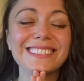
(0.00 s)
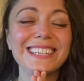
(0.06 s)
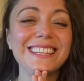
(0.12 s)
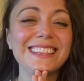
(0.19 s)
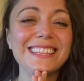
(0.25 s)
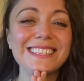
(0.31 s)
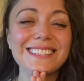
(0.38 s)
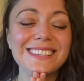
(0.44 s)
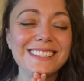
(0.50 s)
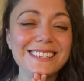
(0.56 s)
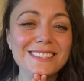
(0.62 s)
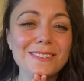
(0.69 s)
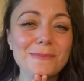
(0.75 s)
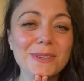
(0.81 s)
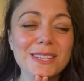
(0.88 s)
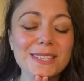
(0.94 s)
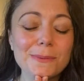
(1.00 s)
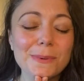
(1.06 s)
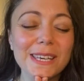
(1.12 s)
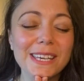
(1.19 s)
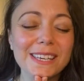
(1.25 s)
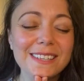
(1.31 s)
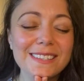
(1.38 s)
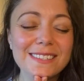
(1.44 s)
in this intimate
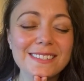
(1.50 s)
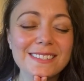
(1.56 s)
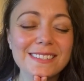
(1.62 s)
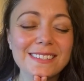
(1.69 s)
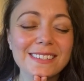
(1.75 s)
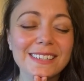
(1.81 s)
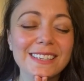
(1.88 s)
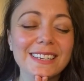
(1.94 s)
space?